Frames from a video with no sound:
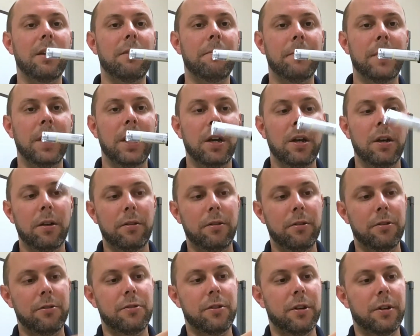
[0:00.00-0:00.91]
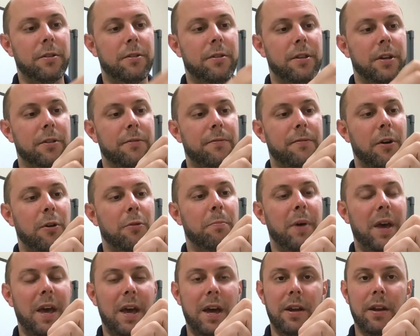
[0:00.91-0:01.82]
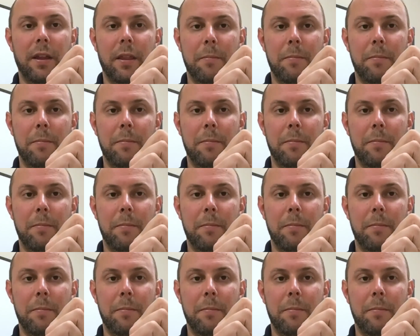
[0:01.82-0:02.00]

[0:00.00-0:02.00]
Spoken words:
in. There's a thick foam pad